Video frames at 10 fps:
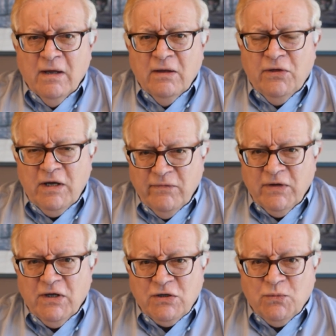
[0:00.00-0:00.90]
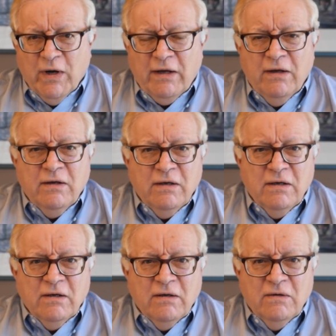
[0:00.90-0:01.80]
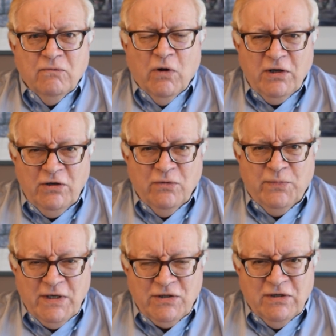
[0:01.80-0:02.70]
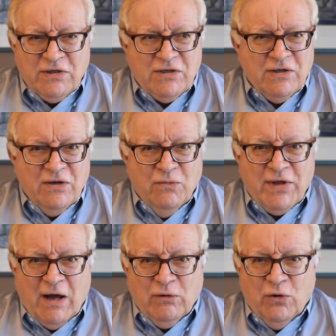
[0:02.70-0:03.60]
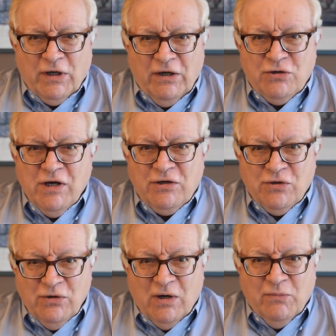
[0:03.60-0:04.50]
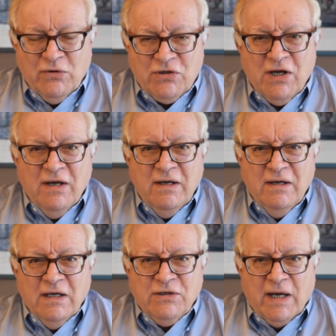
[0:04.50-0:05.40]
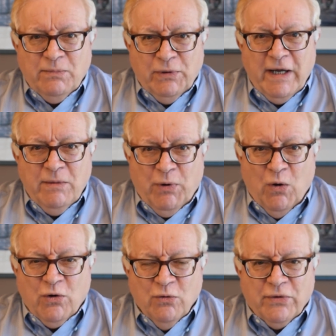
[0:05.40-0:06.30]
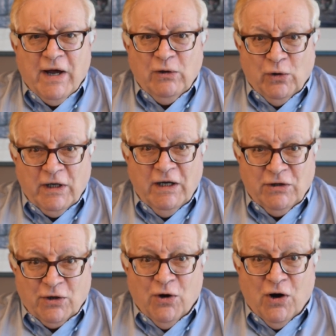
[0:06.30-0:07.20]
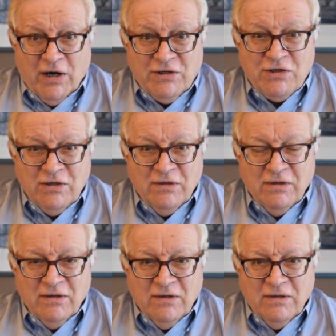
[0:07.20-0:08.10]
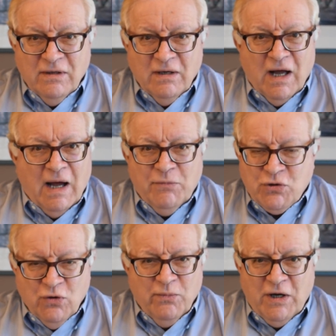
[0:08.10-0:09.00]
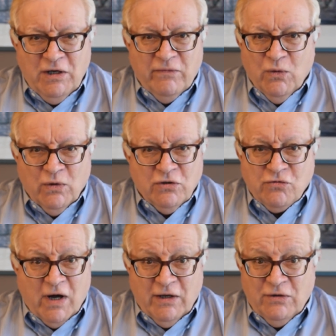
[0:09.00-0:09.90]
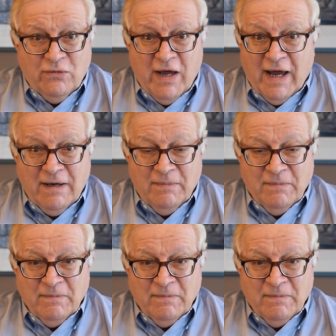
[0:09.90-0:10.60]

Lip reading: Think of it this way. Running your business without looking at your numbers is like playing poker without looking at the cards. I'm sure many of you wouldn't try to do that.